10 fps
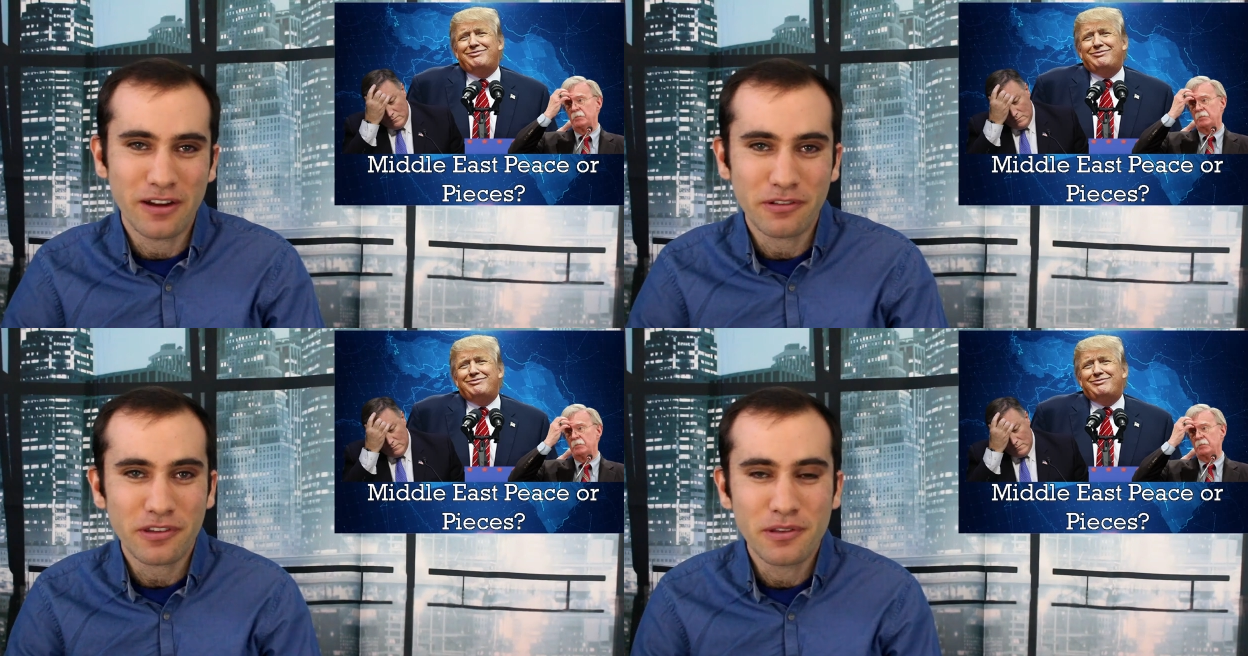
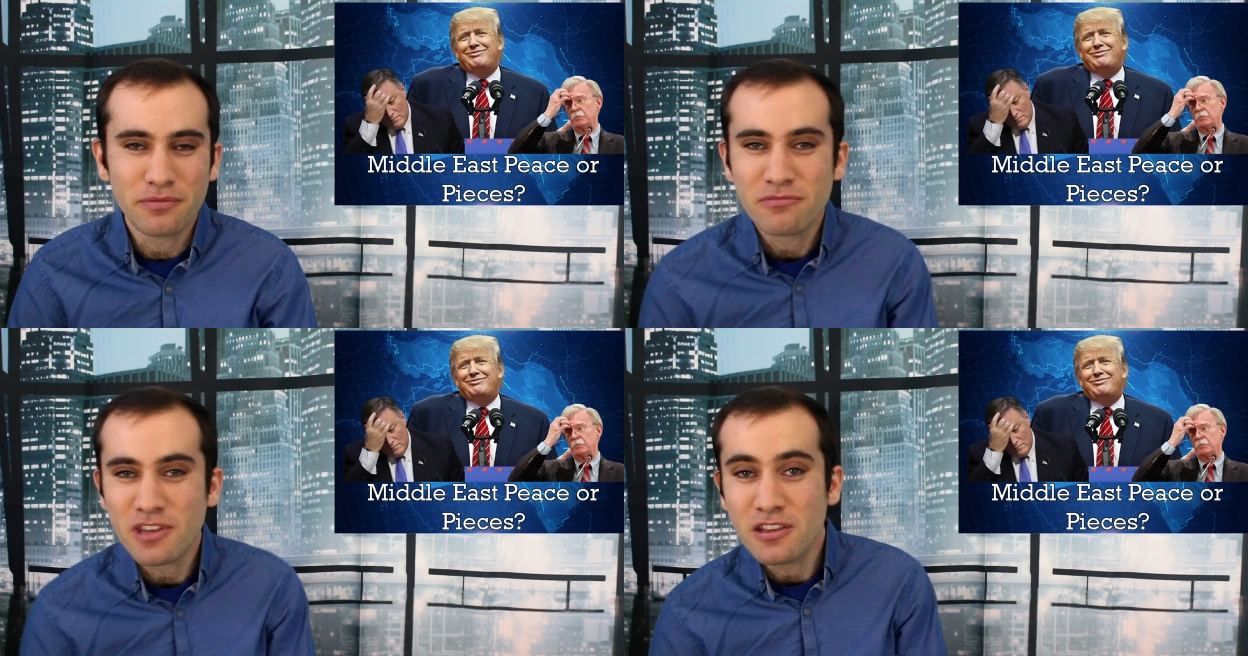Speaker 1: out.
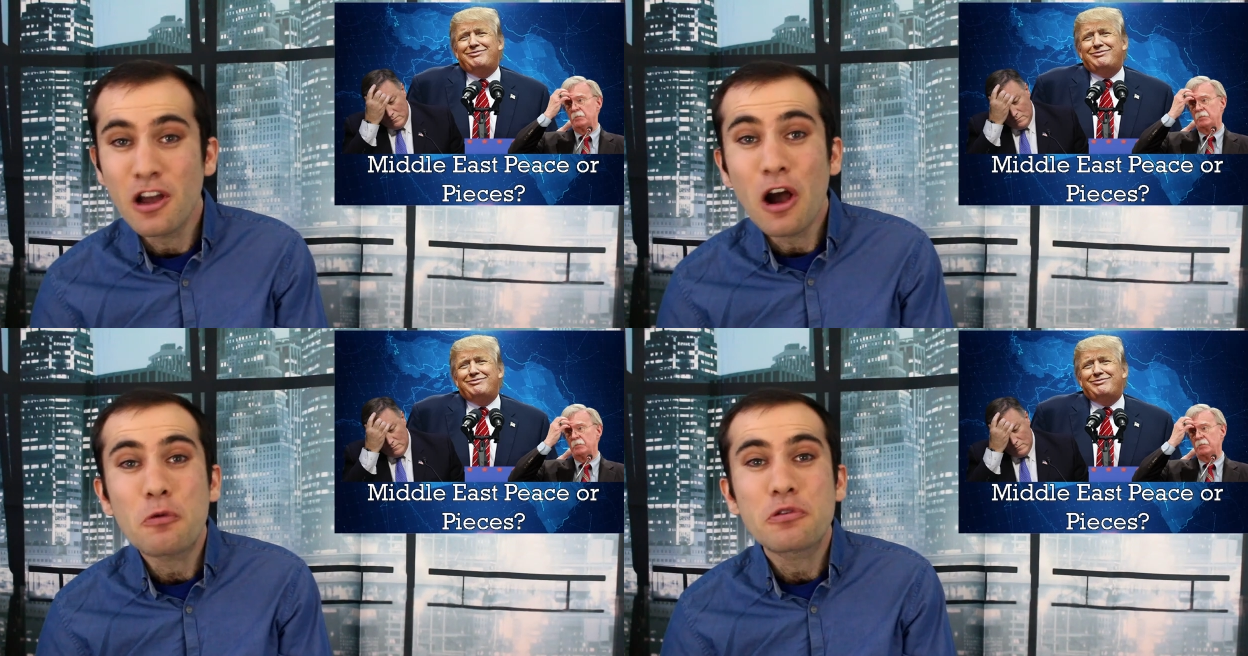
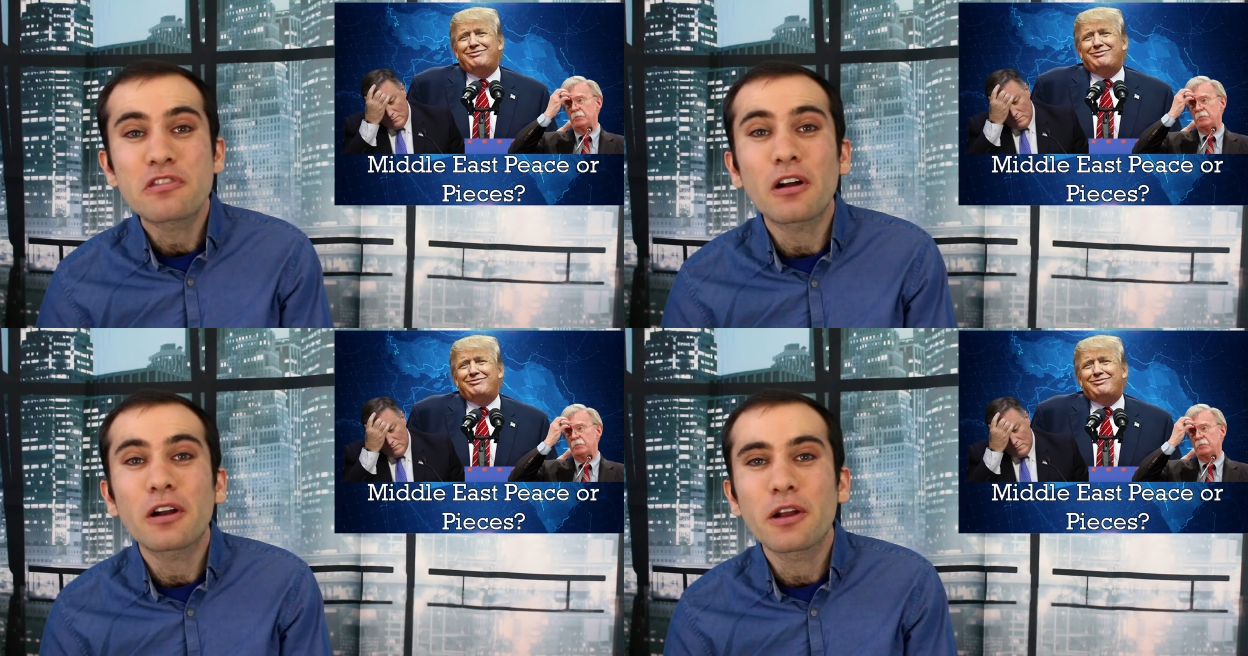Oh,
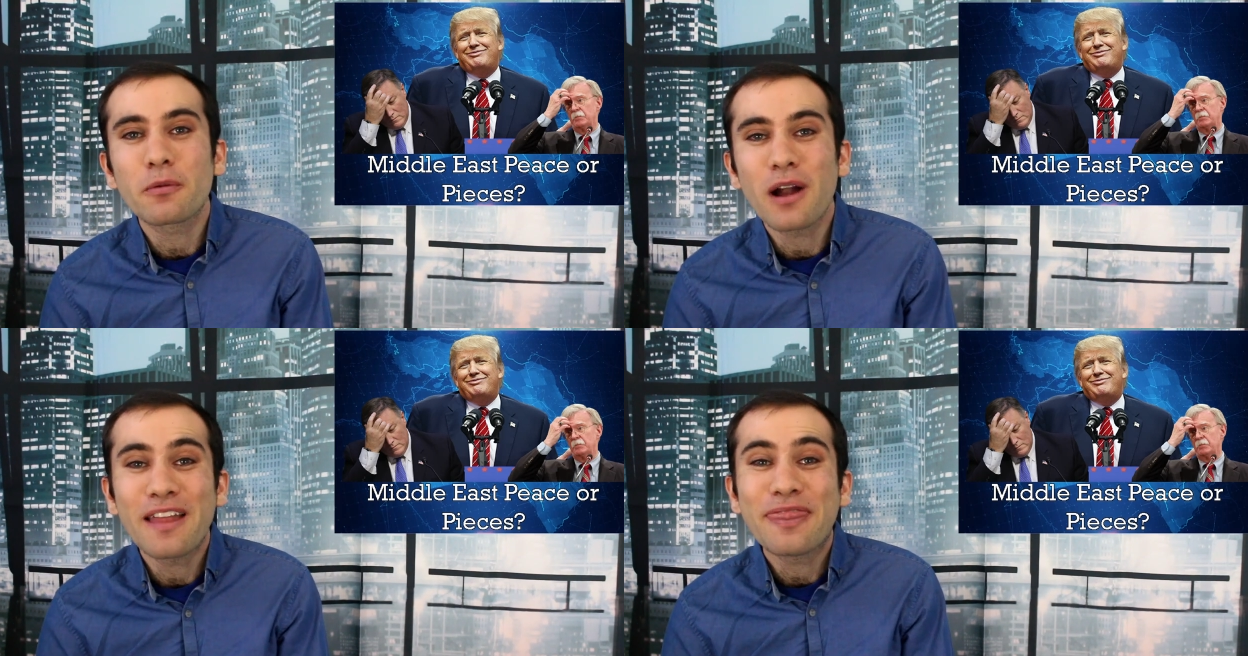sorry
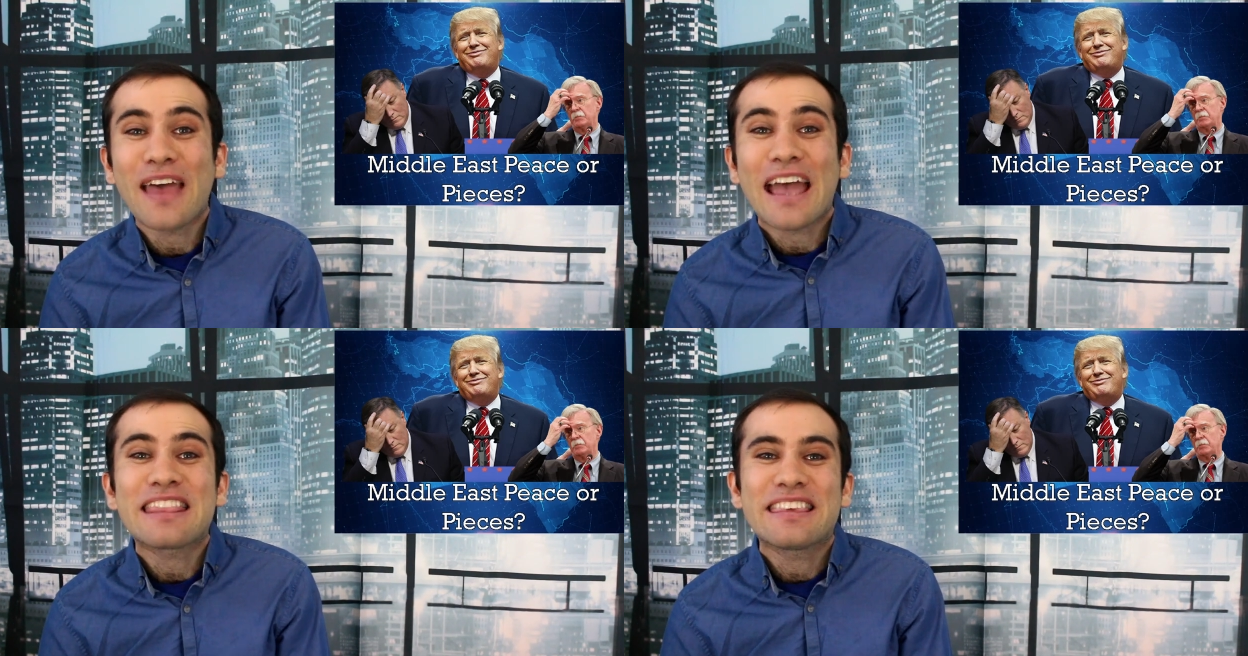Iran,
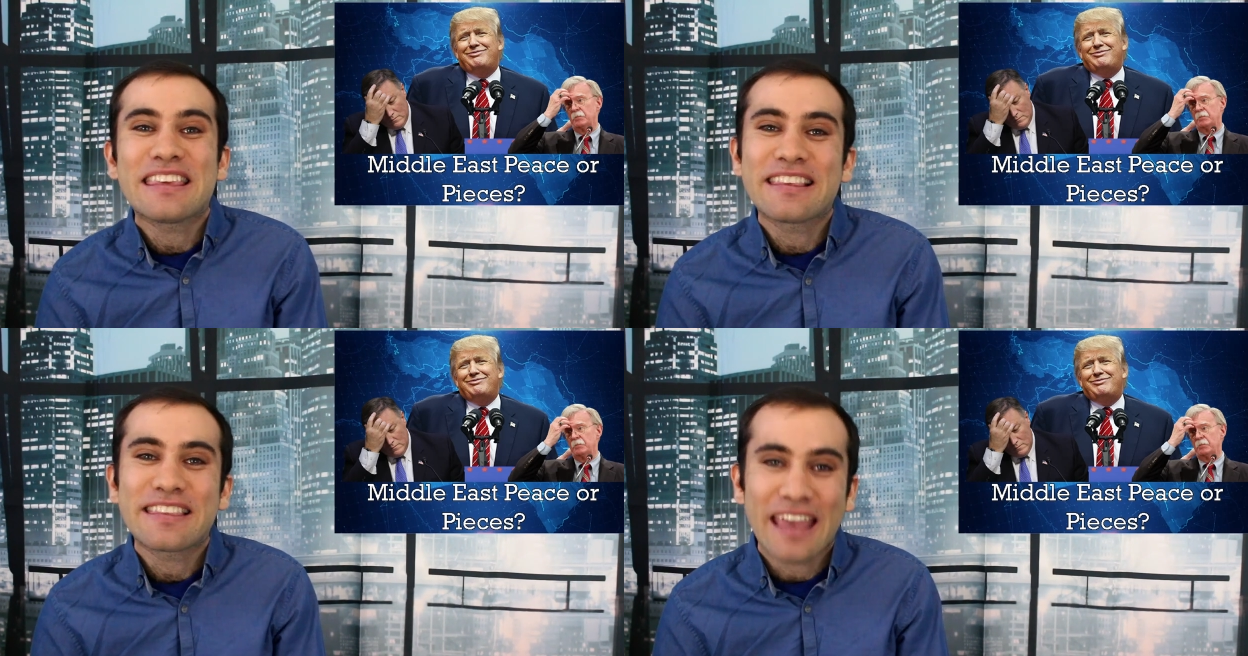that
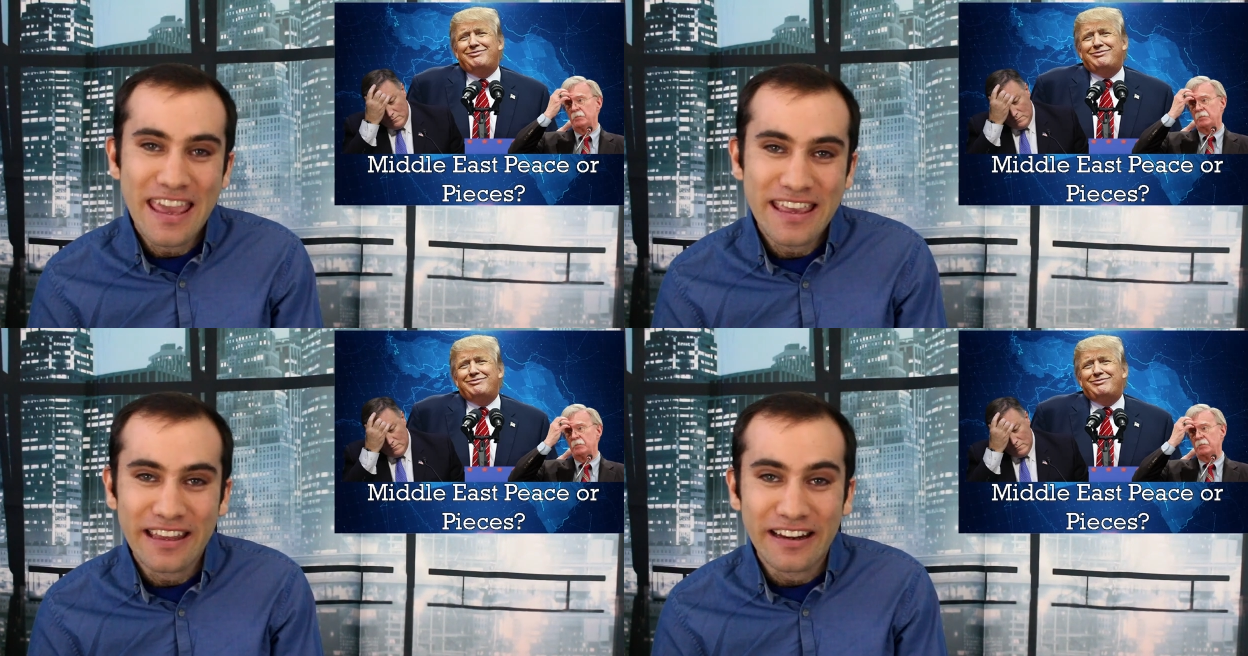seat's
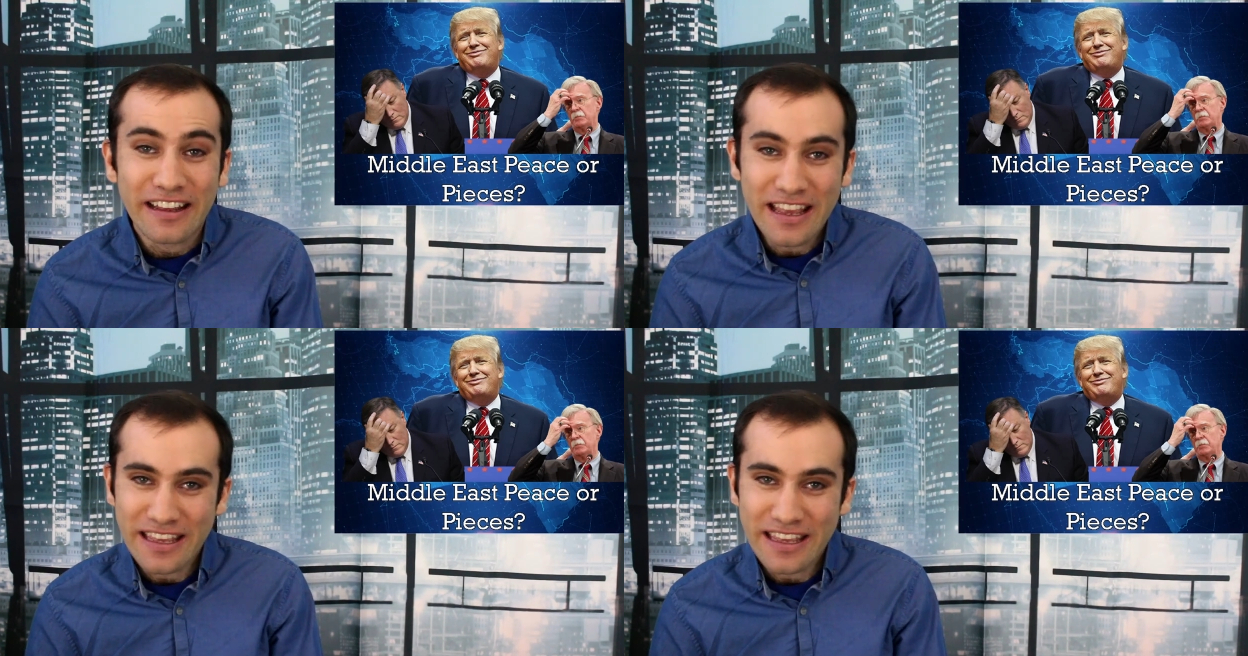taken.